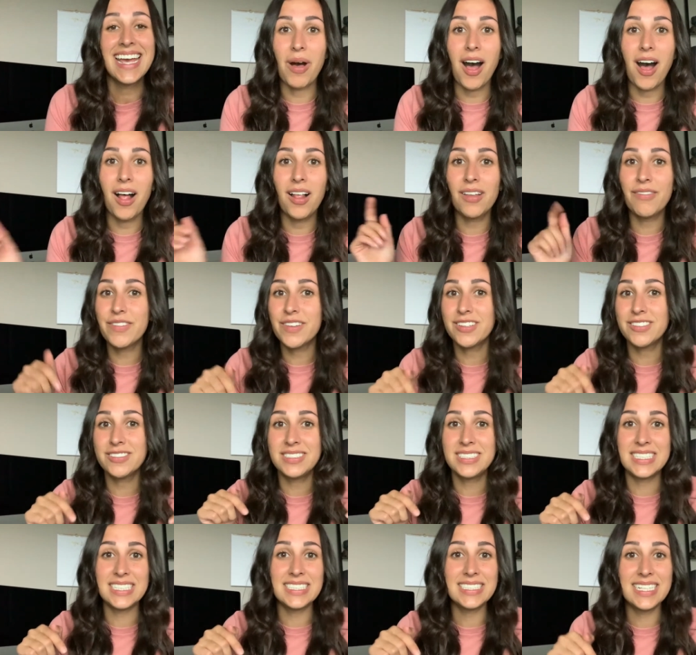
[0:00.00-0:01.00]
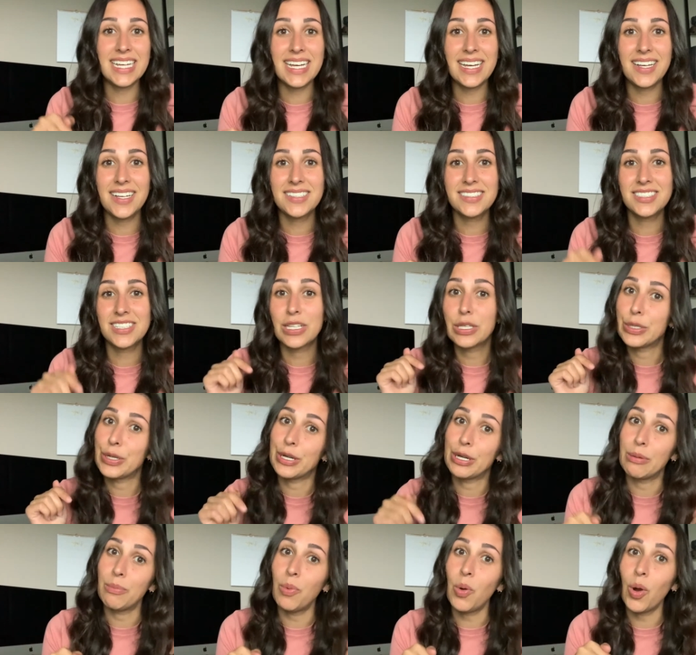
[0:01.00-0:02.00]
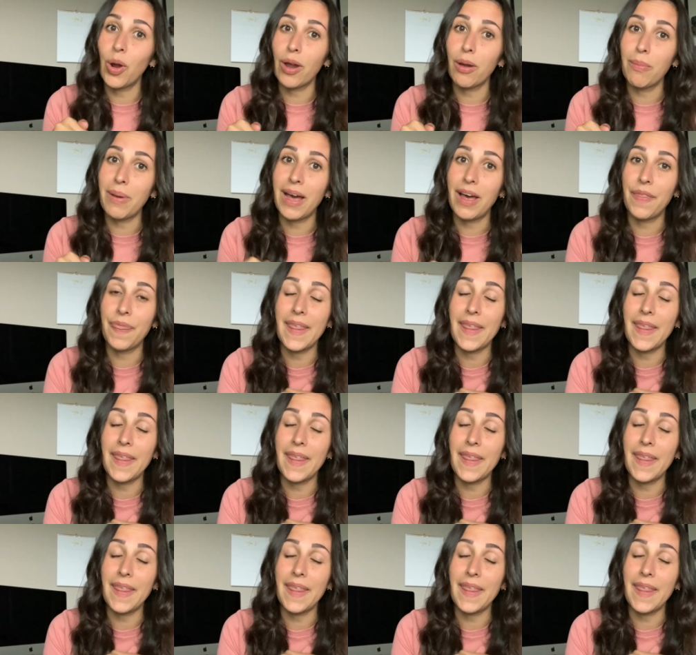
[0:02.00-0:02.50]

All of those details to learn more about